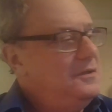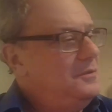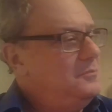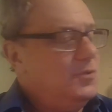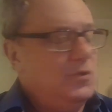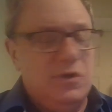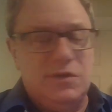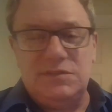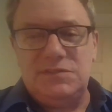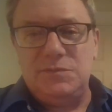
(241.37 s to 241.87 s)

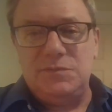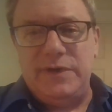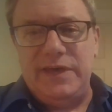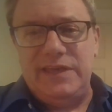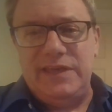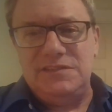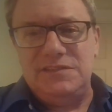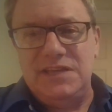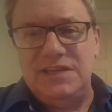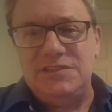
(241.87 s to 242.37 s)
brought to my
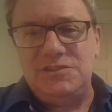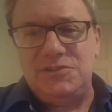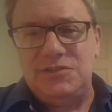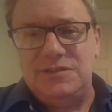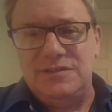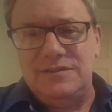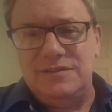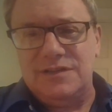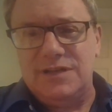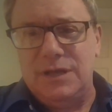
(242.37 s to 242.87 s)

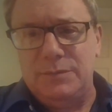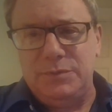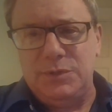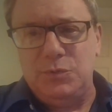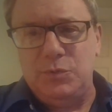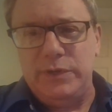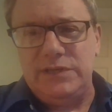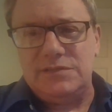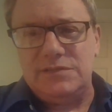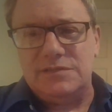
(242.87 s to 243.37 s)
attention a couple
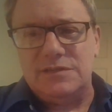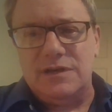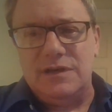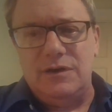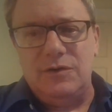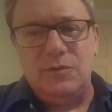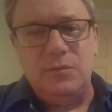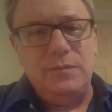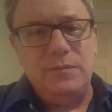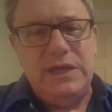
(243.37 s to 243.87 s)
of weeks
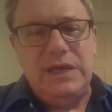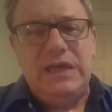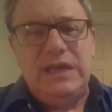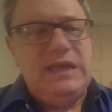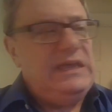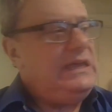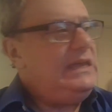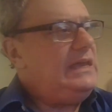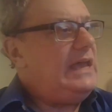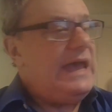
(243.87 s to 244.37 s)
ago,
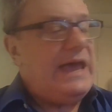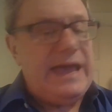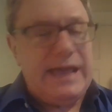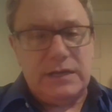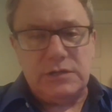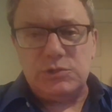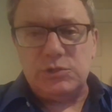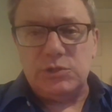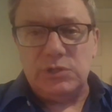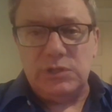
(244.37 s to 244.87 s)
he
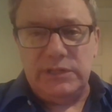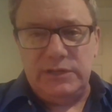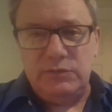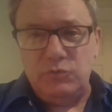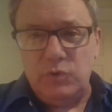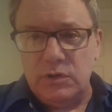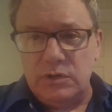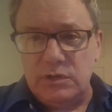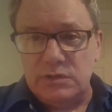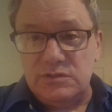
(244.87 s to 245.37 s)
actually
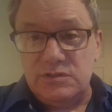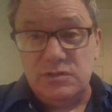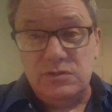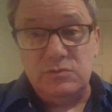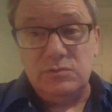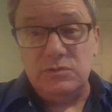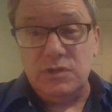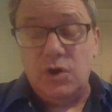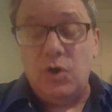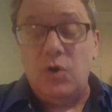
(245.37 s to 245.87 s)
wrote a
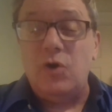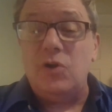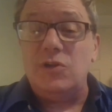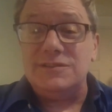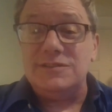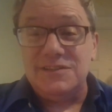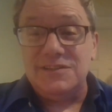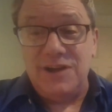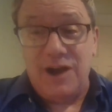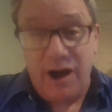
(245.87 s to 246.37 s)
tune
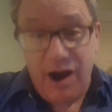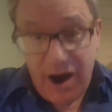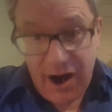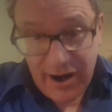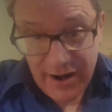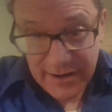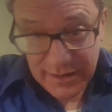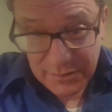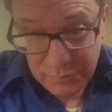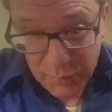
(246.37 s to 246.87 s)
called
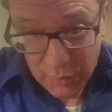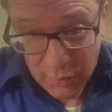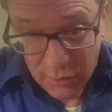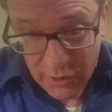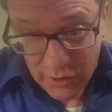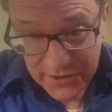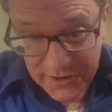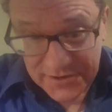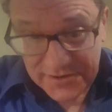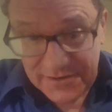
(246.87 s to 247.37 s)

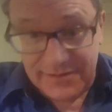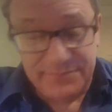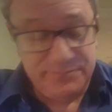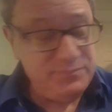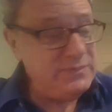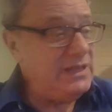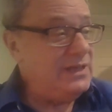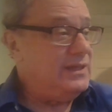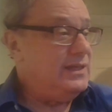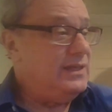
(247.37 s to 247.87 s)
Cardboard.
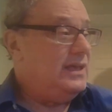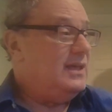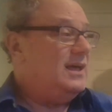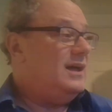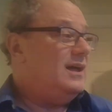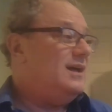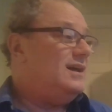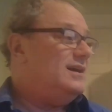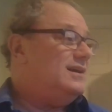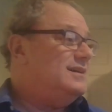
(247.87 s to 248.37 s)

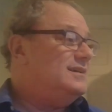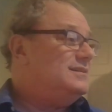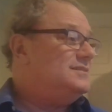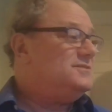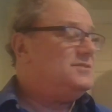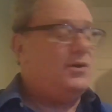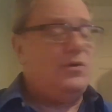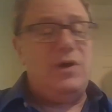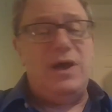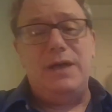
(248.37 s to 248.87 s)

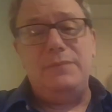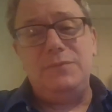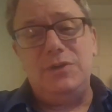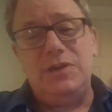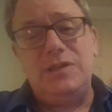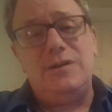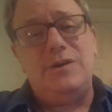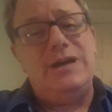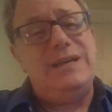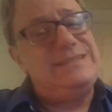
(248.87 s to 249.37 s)
So I'm
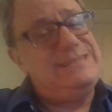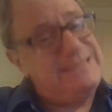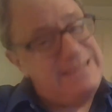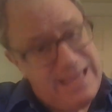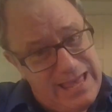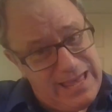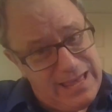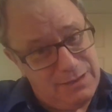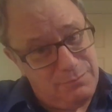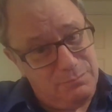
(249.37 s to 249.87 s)
going to
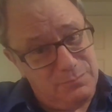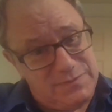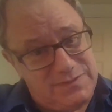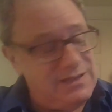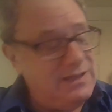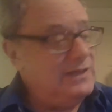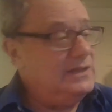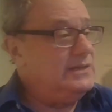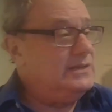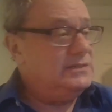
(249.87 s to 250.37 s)
attempt
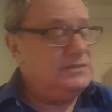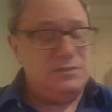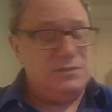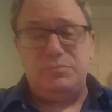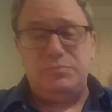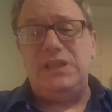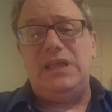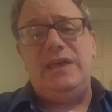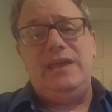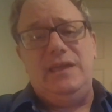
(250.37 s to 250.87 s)
to
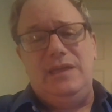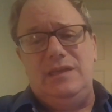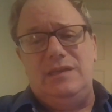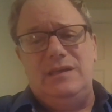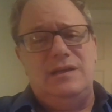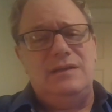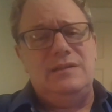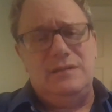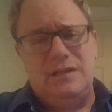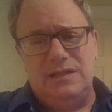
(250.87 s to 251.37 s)
play
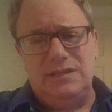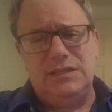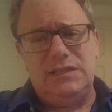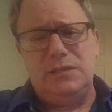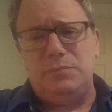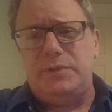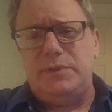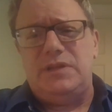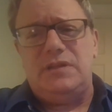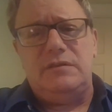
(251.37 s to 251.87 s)
a
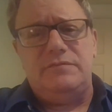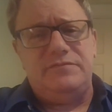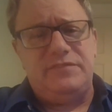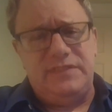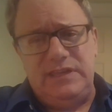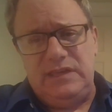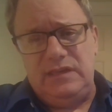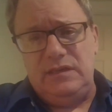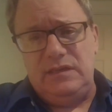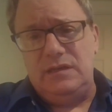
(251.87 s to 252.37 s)
little bit of
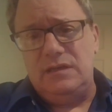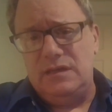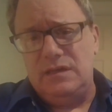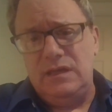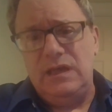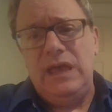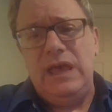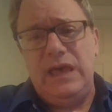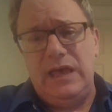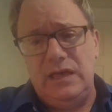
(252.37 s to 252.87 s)
the
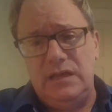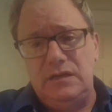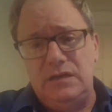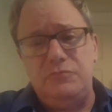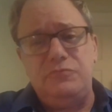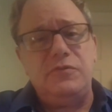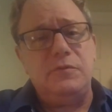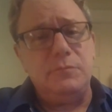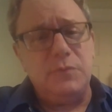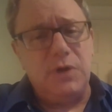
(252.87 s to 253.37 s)
head
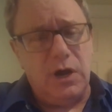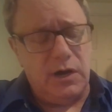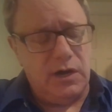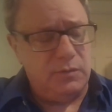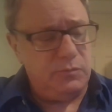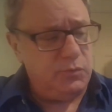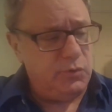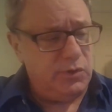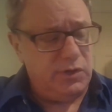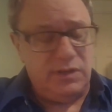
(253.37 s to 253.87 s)
from
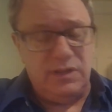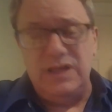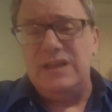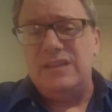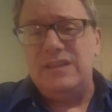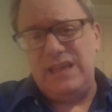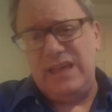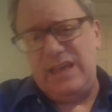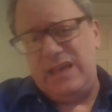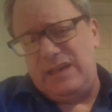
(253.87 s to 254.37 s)
Cardboard.
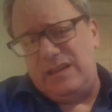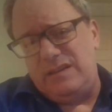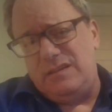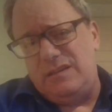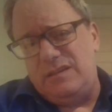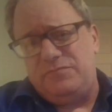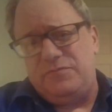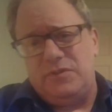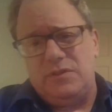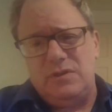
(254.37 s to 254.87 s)
The
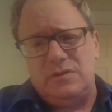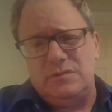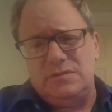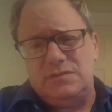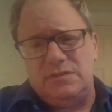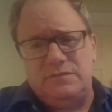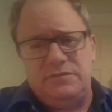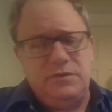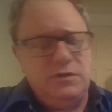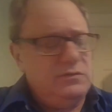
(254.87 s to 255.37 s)
head, for those
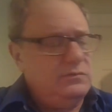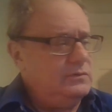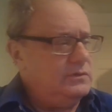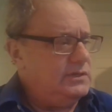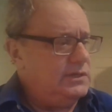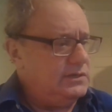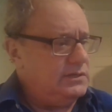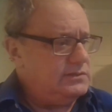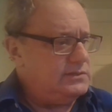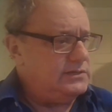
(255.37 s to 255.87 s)
of you
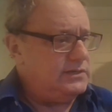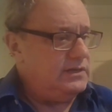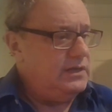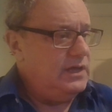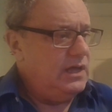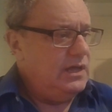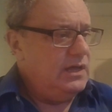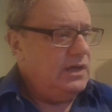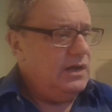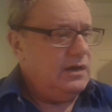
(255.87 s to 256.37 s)
that
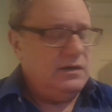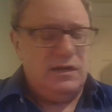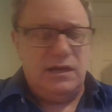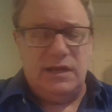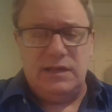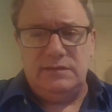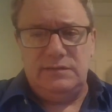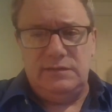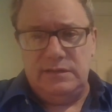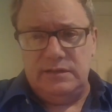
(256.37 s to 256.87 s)
are
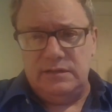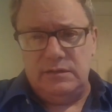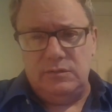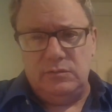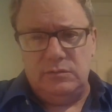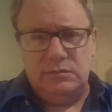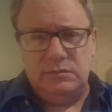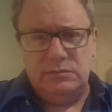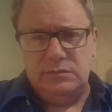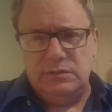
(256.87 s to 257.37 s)
not
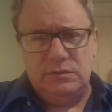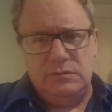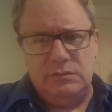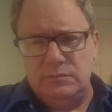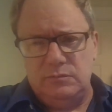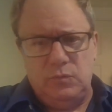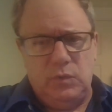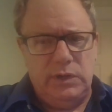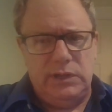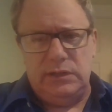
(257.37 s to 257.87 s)

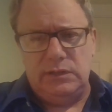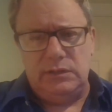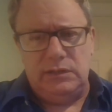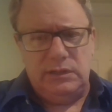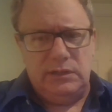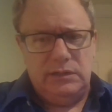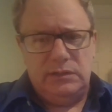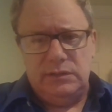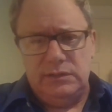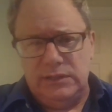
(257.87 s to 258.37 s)

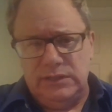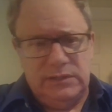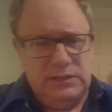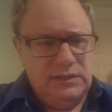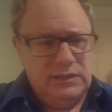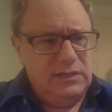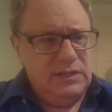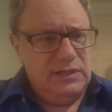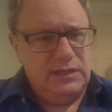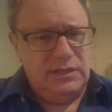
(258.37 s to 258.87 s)
well
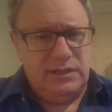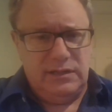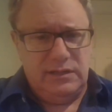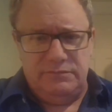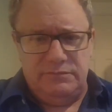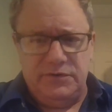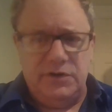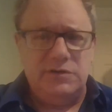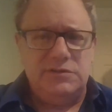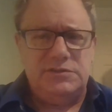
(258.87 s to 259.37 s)

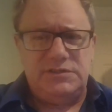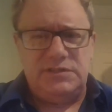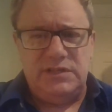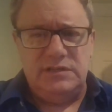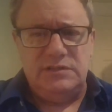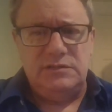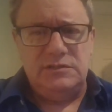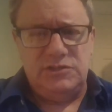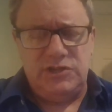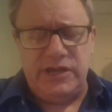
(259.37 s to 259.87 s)
versed
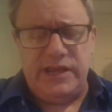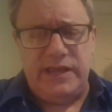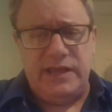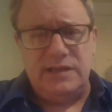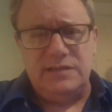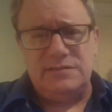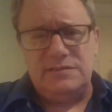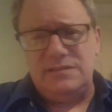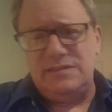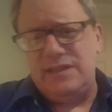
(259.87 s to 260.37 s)
in
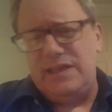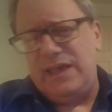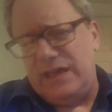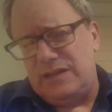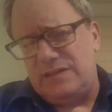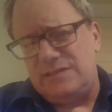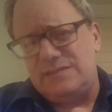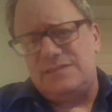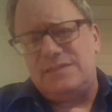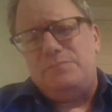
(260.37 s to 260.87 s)
jazz, the
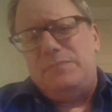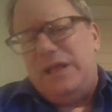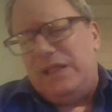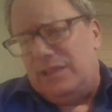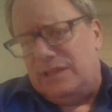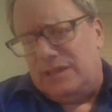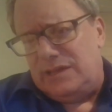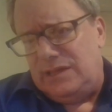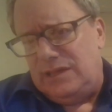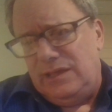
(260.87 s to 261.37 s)
head is the
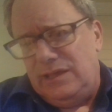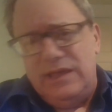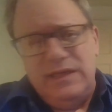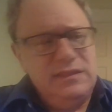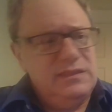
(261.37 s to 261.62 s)
melody